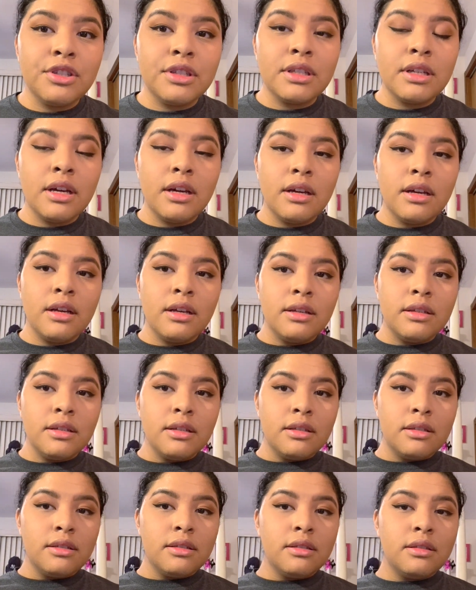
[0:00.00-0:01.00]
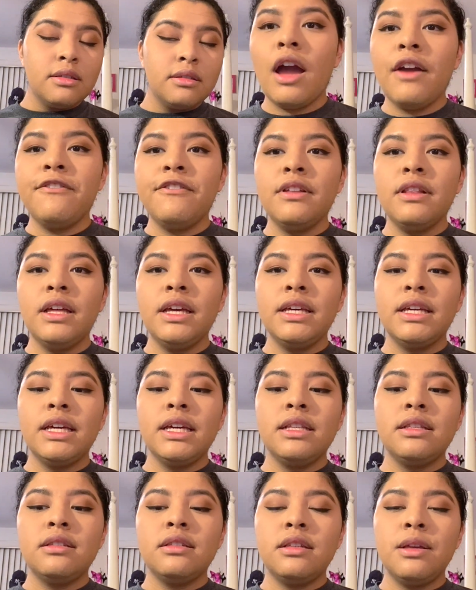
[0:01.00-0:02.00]
just because I feel
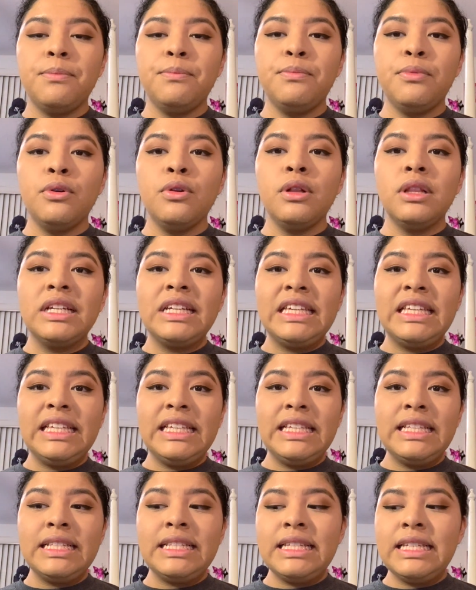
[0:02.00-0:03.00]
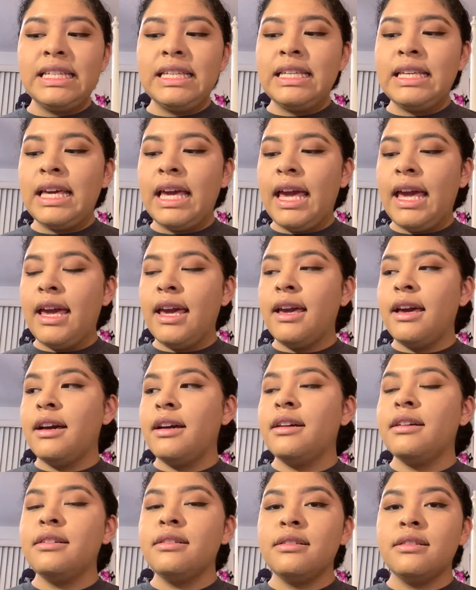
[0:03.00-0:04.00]
like it's simple, easy,
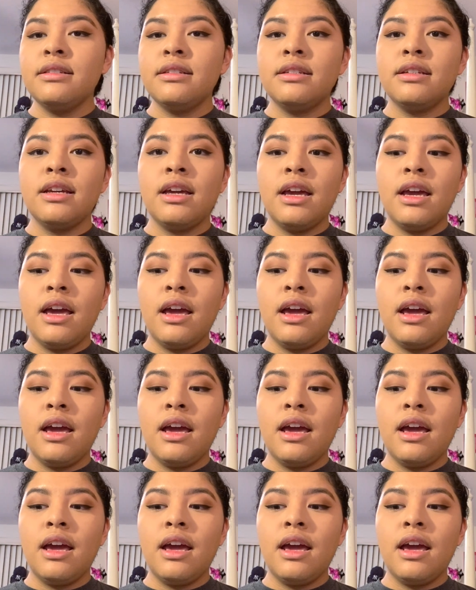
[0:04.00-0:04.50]
and